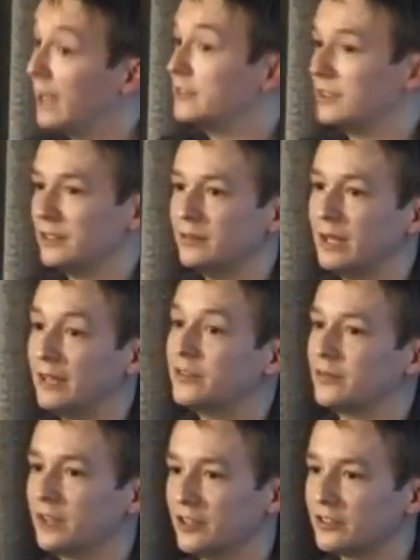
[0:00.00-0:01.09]
And if
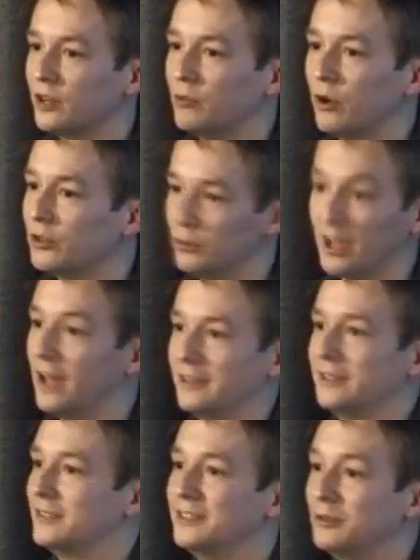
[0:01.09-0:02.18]
stuff does go wrong, you get
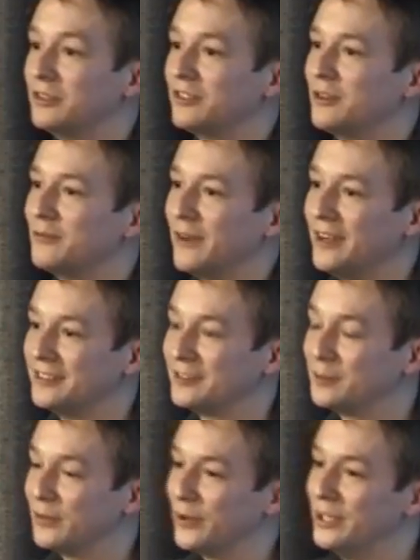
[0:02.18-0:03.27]
notice in advance
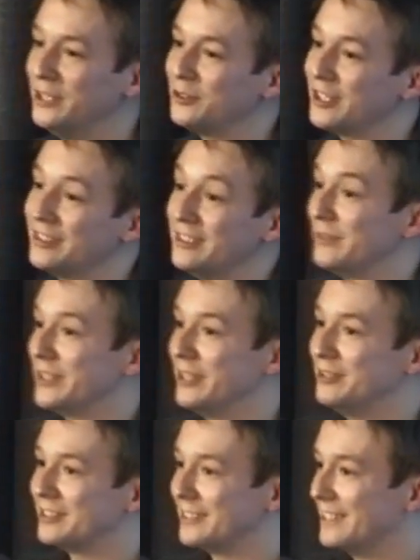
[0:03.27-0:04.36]
before any user has even
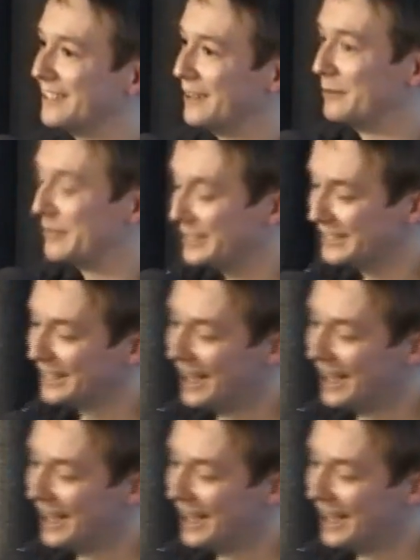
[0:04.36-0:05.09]
noticed it, hopefully.